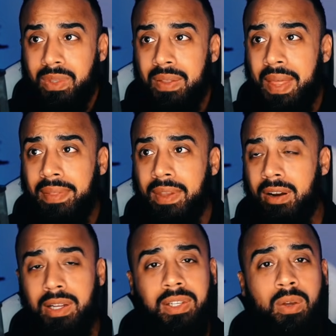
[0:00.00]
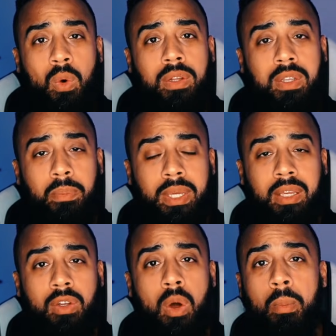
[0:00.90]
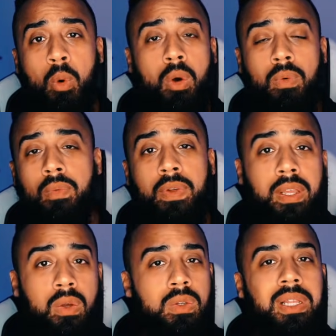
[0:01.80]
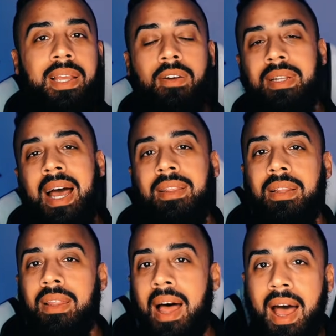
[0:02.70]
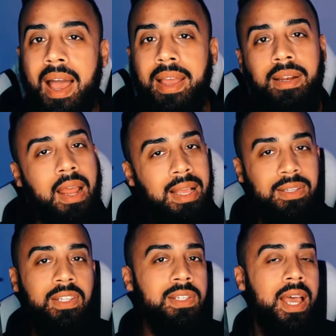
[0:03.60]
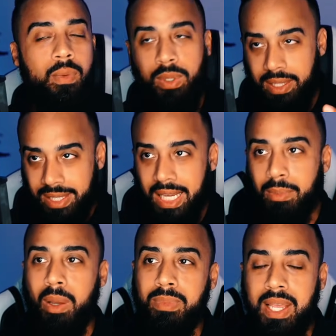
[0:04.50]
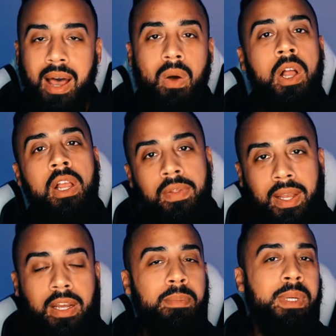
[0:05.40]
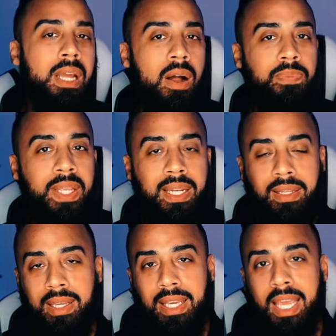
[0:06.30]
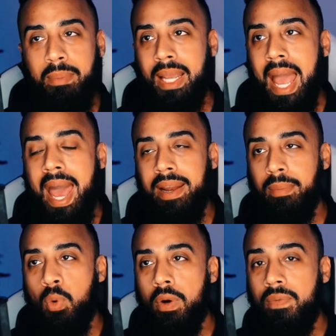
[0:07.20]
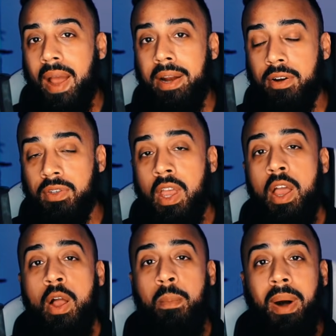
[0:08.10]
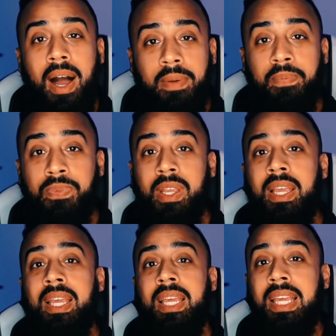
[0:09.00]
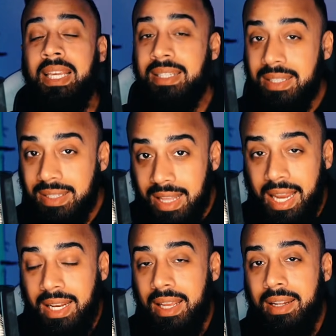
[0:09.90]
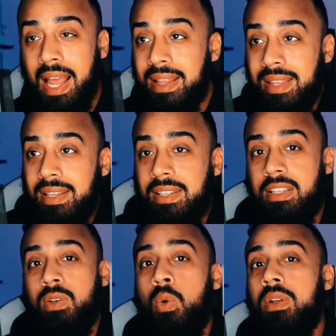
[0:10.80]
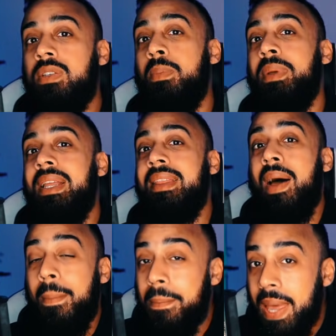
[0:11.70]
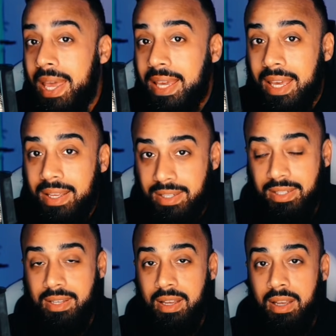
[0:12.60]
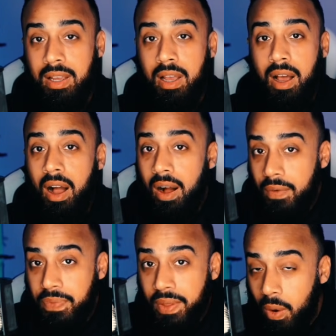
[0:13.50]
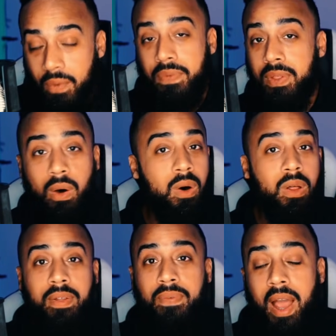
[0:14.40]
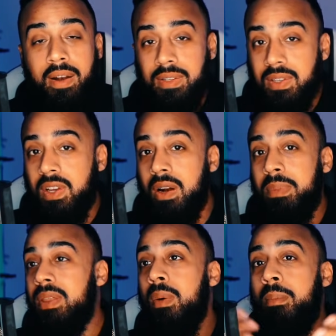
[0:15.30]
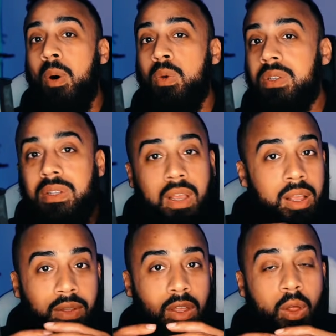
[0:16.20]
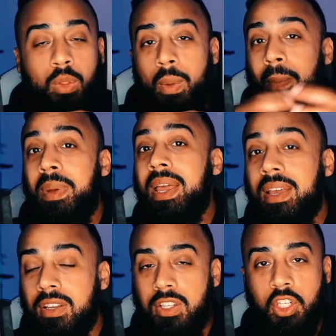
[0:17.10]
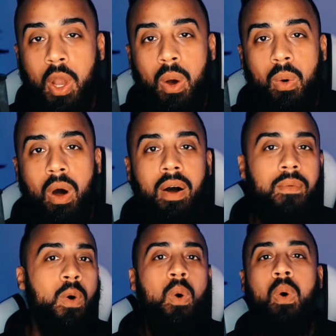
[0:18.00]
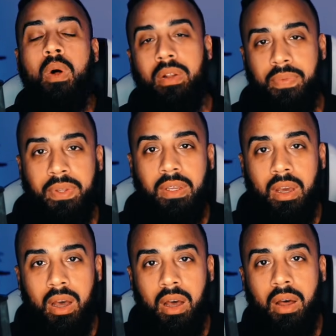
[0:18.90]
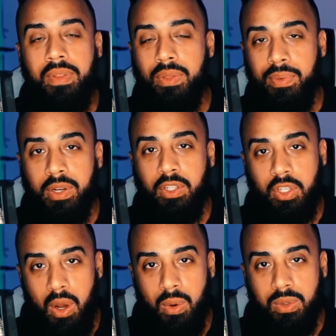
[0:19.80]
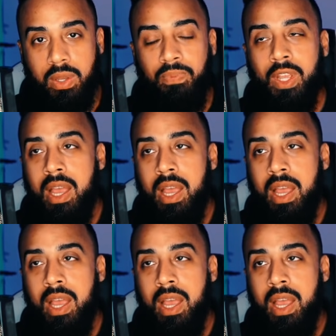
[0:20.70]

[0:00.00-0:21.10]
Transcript: that there isn't going to be you know more reveals later down the line as he said when the game comes out they're to be updating the game and adding more fighters but he stated that this is going to be the biggest of the, of the all the fighters. This is going to be the most, you know, the biggest show of all of the uh, of the three shows.